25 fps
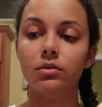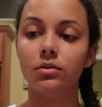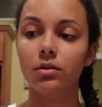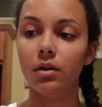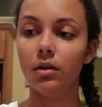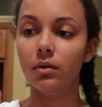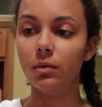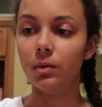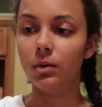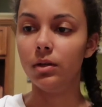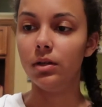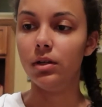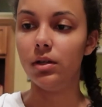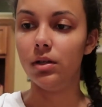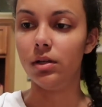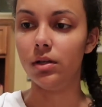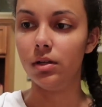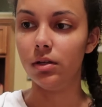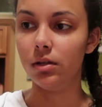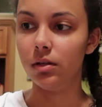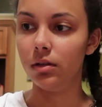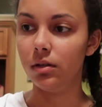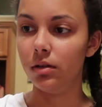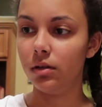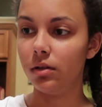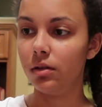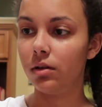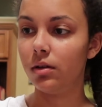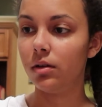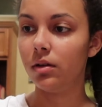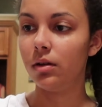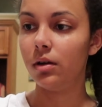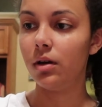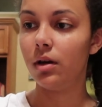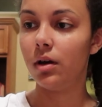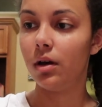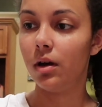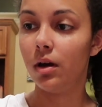So we need
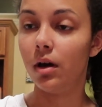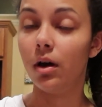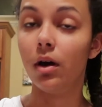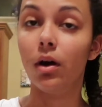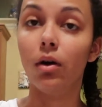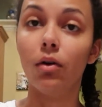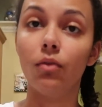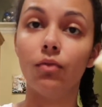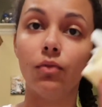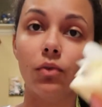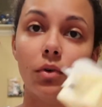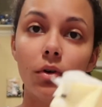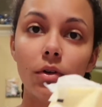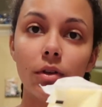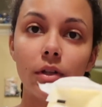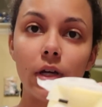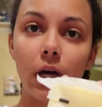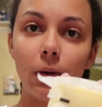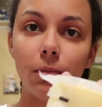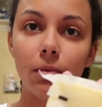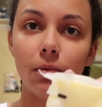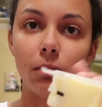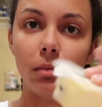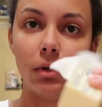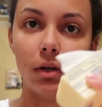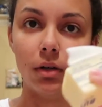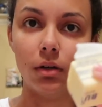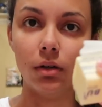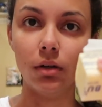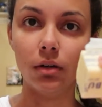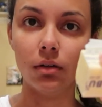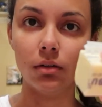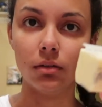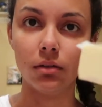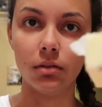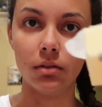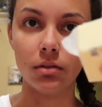a 1/4 cup of butter.